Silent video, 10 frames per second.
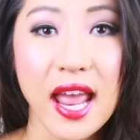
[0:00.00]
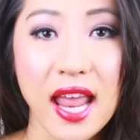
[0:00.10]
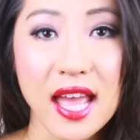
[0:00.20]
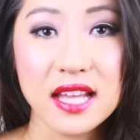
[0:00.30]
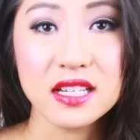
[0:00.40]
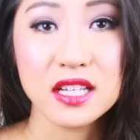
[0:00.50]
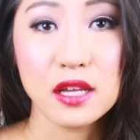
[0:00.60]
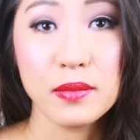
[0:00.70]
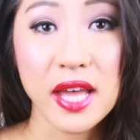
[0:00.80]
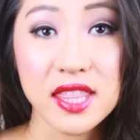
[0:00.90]
And
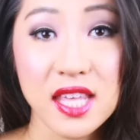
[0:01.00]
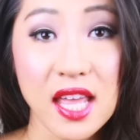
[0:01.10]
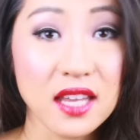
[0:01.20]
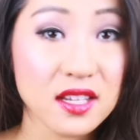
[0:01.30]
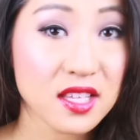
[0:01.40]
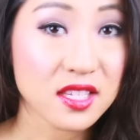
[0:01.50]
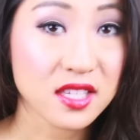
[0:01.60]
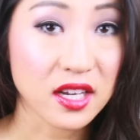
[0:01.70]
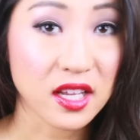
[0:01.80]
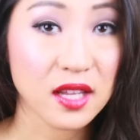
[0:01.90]
um, at the end of the
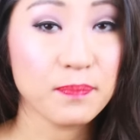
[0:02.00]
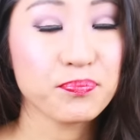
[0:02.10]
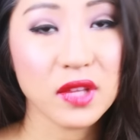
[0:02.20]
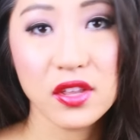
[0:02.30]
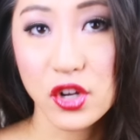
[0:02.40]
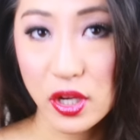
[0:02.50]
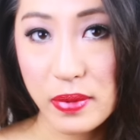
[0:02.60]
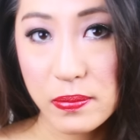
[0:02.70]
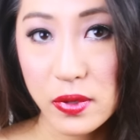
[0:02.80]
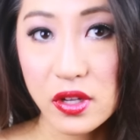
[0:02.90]
study, thirty
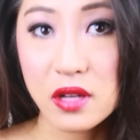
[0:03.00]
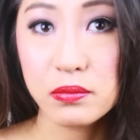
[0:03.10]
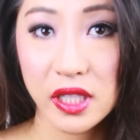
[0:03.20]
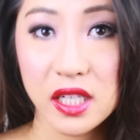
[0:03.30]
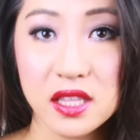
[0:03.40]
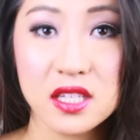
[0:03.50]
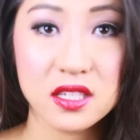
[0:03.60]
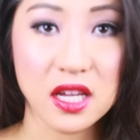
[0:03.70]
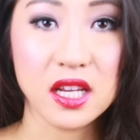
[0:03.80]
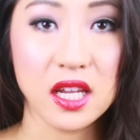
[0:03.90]
people completed the
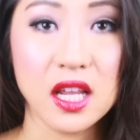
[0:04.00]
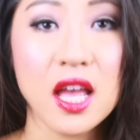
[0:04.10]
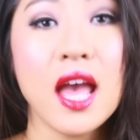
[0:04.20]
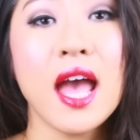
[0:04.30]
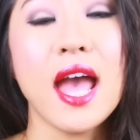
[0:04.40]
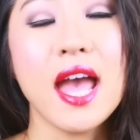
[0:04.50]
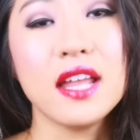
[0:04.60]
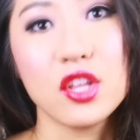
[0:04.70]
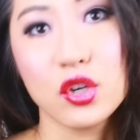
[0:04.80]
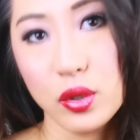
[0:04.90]
study,
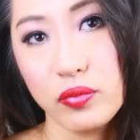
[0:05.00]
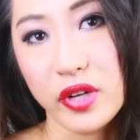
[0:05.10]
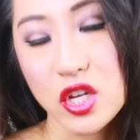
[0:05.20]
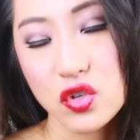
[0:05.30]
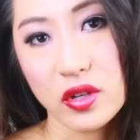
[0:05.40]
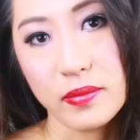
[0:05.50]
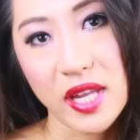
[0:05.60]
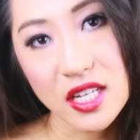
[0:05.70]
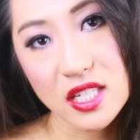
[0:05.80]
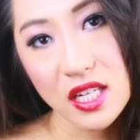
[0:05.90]
and the group ranged from
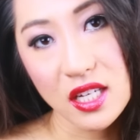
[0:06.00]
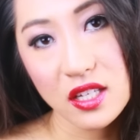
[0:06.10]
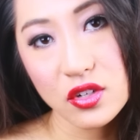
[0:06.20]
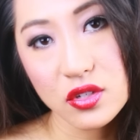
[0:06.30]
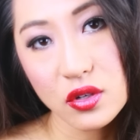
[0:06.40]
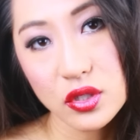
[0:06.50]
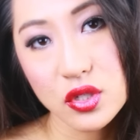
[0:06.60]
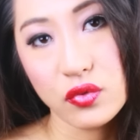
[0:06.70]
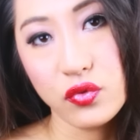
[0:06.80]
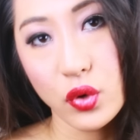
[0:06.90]
eighteen years old
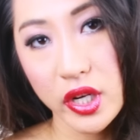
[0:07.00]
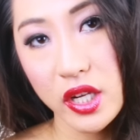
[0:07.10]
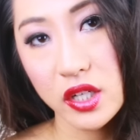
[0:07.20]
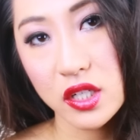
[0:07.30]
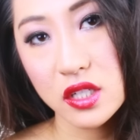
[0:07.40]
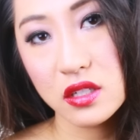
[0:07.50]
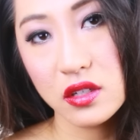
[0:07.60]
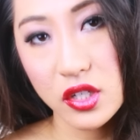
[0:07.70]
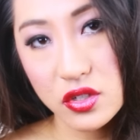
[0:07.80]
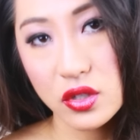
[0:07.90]
to forty year,
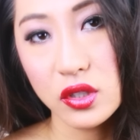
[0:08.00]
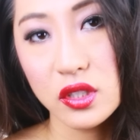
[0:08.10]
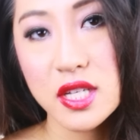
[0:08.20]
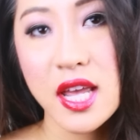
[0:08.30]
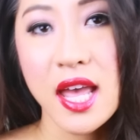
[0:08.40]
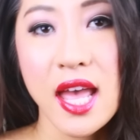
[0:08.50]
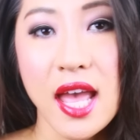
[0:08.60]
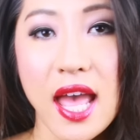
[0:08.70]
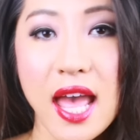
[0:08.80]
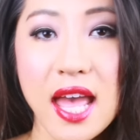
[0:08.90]
years old.
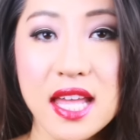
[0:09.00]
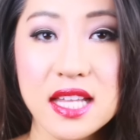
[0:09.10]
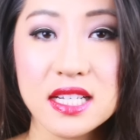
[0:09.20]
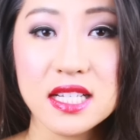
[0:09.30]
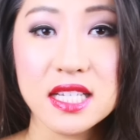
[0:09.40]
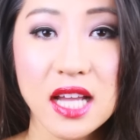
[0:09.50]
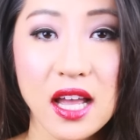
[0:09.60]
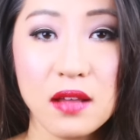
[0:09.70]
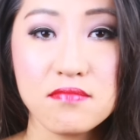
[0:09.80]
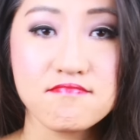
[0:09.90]
And
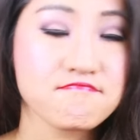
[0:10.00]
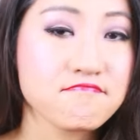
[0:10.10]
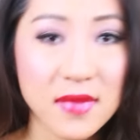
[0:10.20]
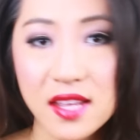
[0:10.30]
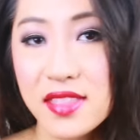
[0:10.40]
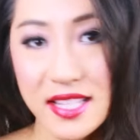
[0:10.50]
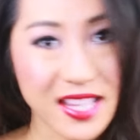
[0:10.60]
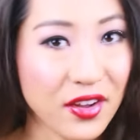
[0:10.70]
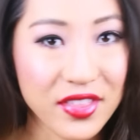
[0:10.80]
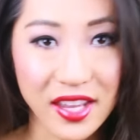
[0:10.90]
um, that's
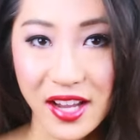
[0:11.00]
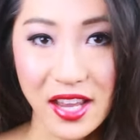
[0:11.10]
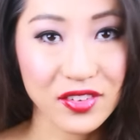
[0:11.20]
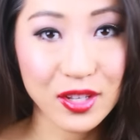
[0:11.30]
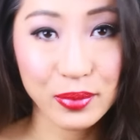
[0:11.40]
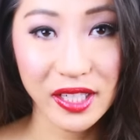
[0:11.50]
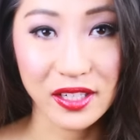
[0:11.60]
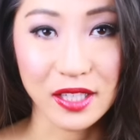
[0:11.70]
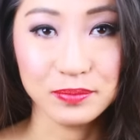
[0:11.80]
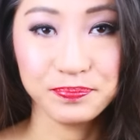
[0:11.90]
how they kind of completed it.